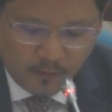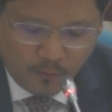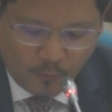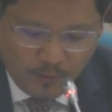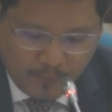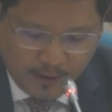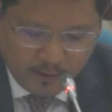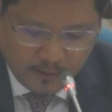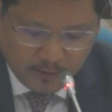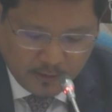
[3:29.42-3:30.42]
will
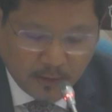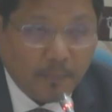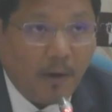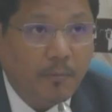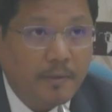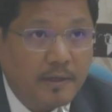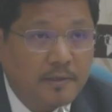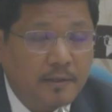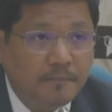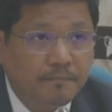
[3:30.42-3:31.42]
be the power
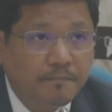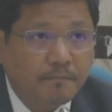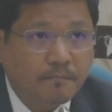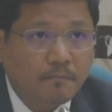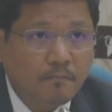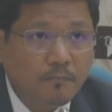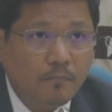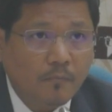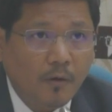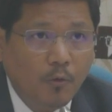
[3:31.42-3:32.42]
minister,
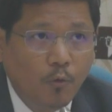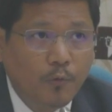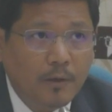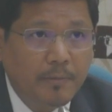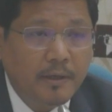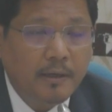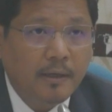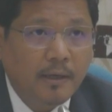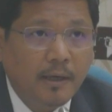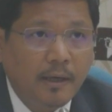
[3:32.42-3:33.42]
who will be
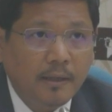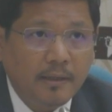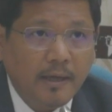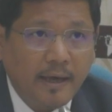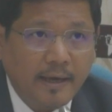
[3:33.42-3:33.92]
the